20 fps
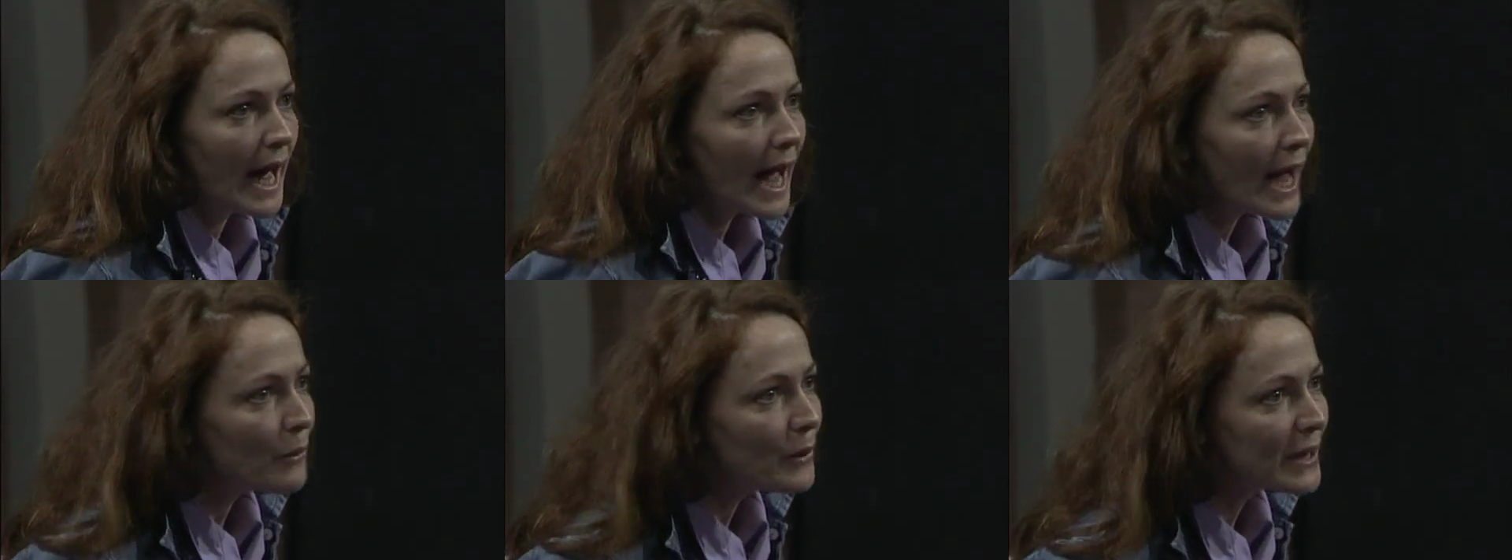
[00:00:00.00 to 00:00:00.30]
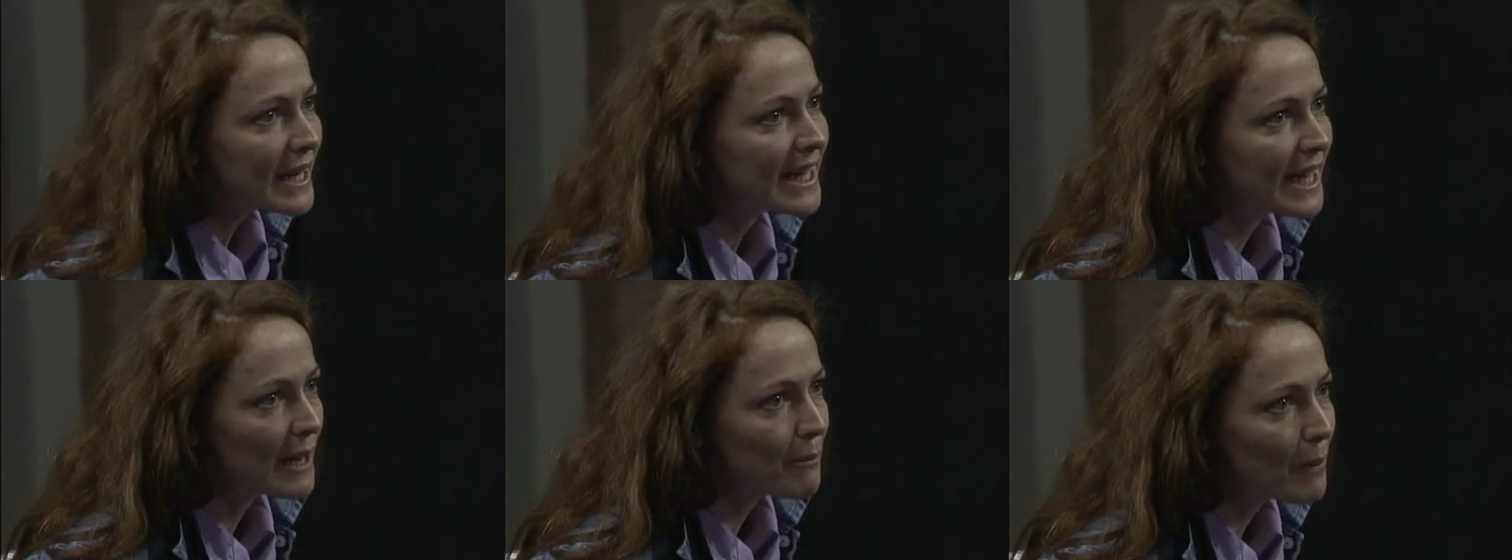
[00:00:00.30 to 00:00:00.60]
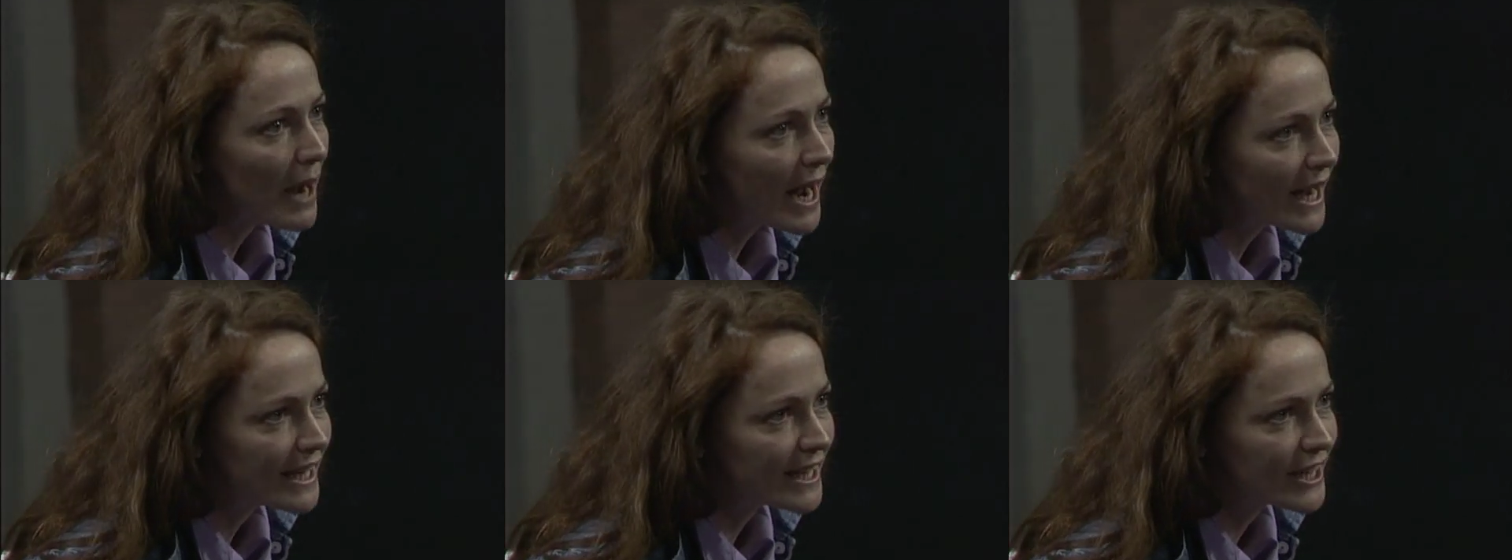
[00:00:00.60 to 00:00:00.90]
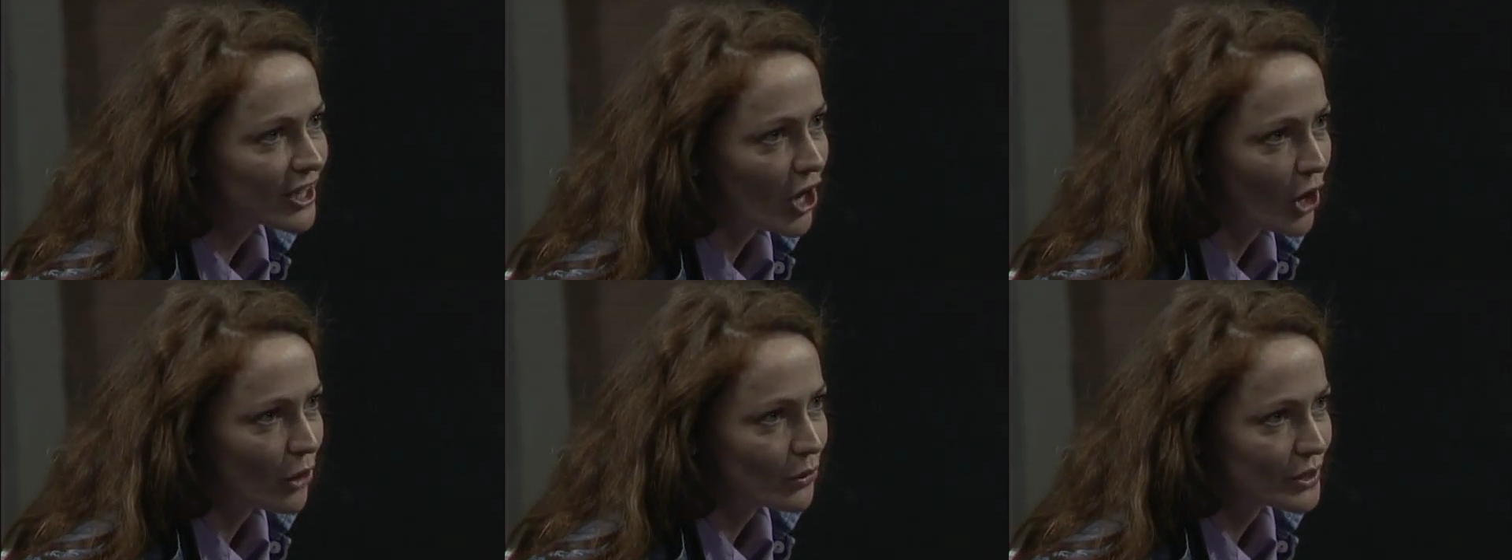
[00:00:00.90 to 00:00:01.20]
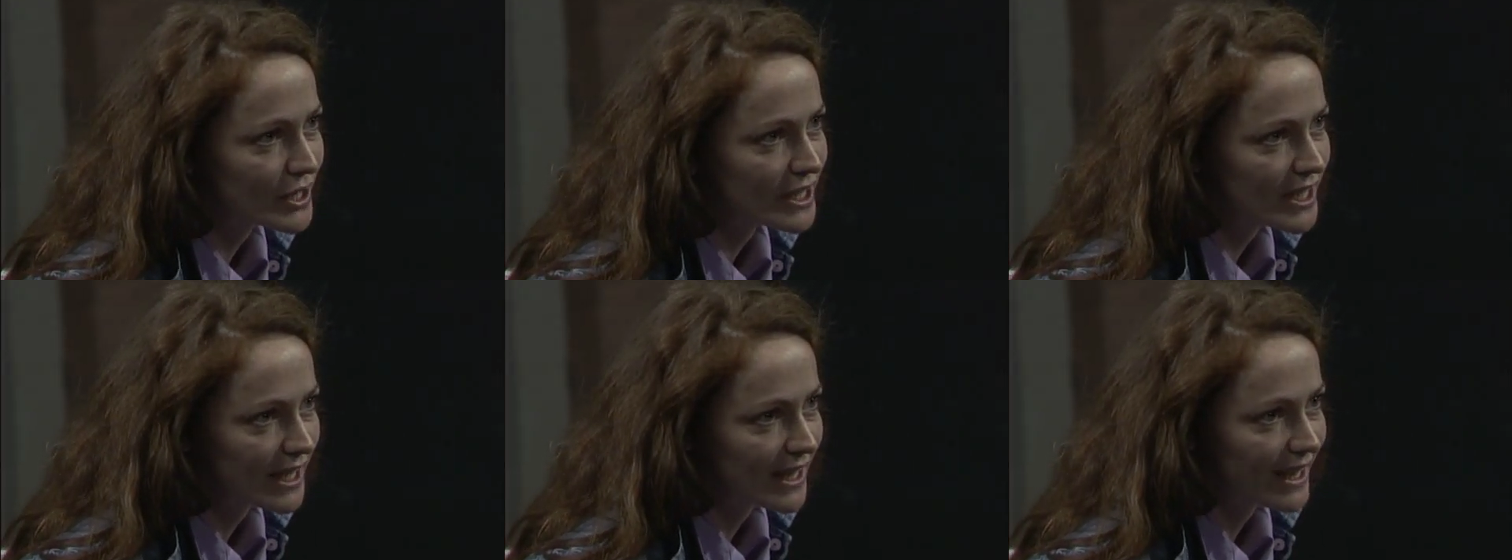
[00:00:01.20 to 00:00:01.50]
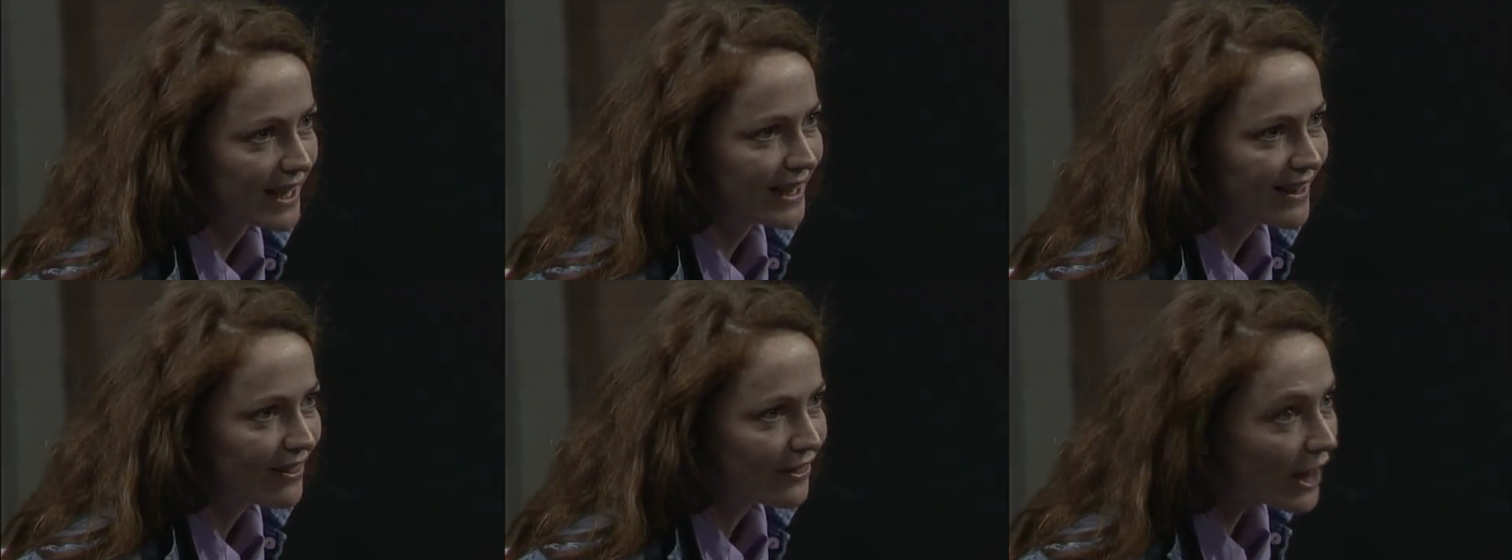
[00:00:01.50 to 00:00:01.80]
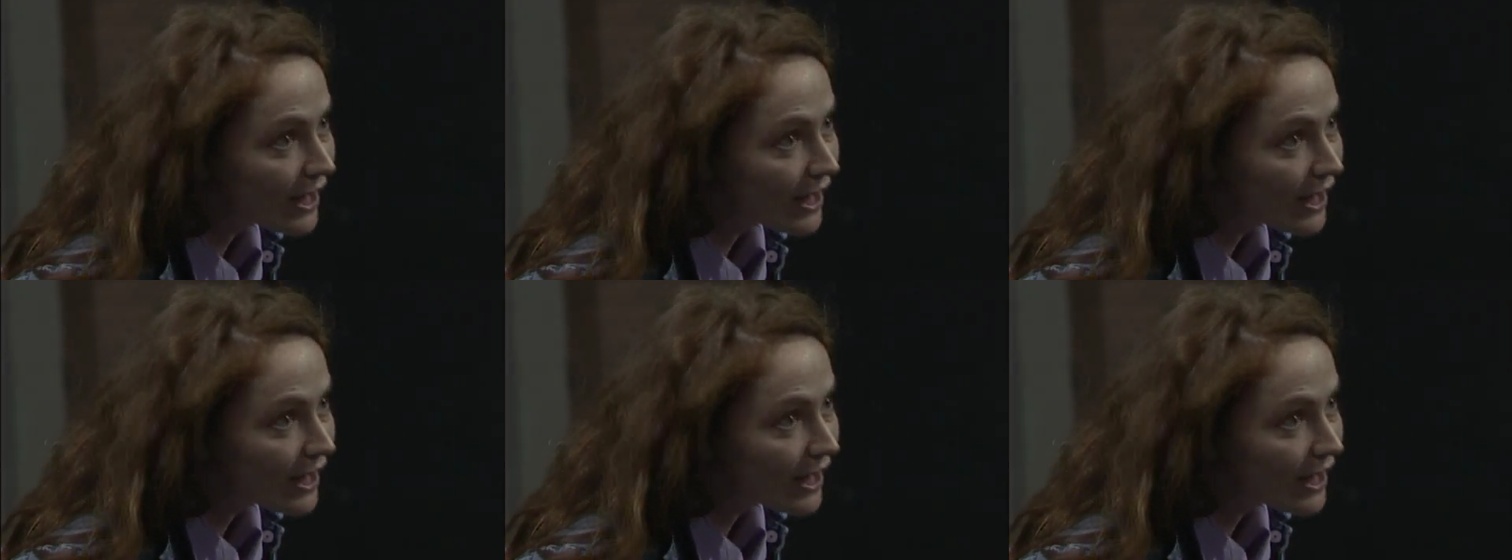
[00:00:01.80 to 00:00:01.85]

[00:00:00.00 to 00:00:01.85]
Hey, we can get Marty to go and see her.